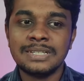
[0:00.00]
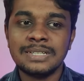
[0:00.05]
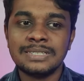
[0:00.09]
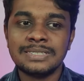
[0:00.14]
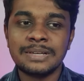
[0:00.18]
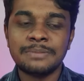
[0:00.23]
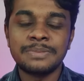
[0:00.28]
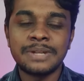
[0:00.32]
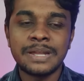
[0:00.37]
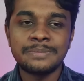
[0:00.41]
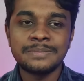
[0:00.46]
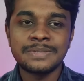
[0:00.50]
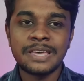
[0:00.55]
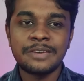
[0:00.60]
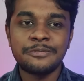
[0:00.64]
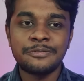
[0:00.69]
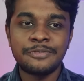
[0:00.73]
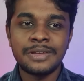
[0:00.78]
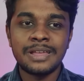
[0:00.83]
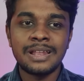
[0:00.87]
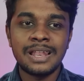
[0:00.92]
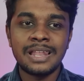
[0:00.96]
Sometimes I
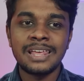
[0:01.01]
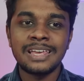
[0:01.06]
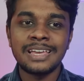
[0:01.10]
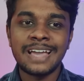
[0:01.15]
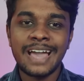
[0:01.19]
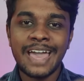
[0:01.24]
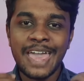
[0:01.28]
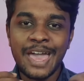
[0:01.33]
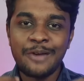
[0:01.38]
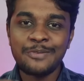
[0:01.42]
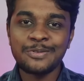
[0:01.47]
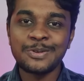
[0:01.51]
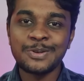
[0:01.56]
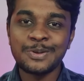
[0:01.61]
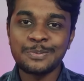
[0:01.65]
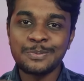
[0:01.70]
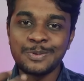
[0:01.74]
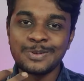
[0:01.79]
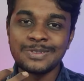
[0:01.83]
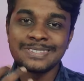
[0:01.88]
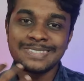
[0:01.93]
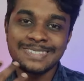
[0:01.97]
feel like I have to
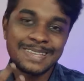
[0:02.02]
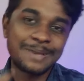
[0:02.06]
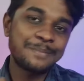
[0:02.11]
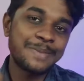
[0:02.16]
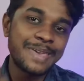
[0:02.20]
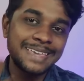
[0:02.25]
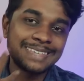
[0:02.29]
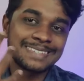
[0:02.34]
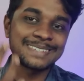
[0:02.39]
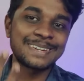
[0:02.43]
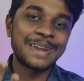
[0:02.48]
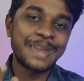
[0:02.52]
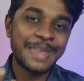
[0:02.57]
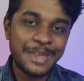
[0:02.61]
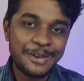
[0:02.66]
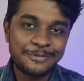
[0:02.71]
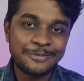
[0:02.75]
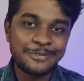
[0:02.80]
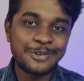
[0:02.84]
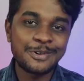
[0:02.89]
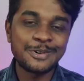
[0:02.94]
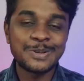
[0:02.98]
put some extra
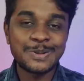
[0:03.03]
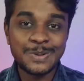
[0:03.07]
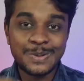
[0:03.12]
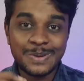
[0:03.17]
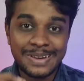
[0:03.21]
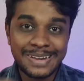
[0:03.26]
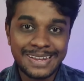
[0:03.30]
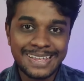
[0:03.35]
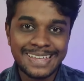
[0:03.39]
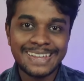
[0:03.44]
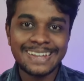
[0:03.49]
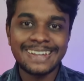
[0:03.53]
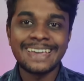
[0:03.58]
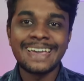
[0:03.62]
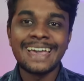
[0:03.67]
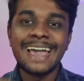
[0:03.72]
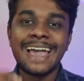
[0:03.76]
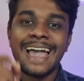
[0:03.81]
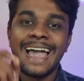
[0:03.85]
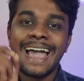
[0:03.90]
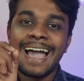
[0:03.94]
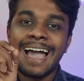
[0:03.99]
effort to read
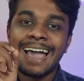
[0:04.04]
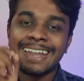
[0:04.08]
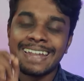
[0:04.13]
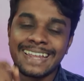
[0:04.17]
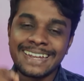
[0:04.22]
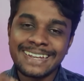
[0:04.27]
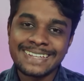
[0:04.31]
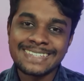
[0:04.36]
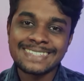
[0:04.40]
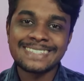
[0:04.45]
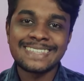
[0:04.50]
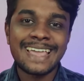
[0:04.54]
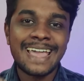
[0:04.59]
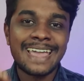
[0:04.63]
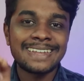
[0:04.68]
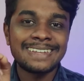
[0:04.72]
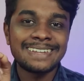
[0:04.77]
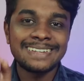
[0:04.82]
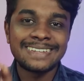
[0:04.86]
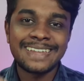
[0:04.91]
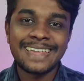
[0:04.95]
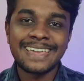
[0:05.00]
and
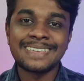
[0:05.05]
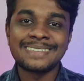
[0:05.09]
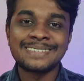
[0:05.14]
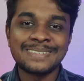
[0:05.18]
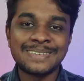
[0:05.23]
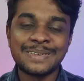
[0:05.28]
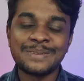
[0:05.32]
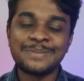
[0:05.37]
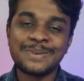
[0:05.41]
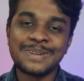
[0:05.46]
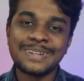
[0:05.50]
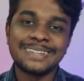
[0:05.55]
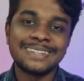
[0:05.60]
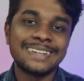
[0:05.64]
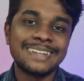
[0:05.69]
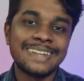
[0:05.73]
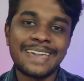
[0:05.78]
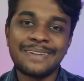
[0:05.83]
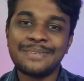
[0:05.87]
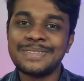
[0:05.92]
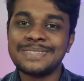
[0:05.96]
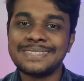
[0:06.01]
understand the text given in the
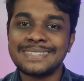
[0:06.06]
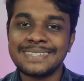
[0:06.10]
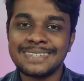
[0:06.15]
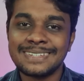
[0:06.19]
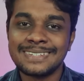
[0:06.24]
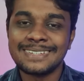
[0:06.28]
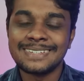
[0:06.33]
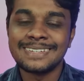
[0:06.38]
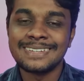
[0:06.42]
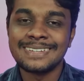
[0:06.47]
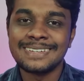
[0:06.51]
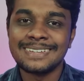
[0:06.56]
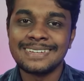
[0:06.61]
Davidson.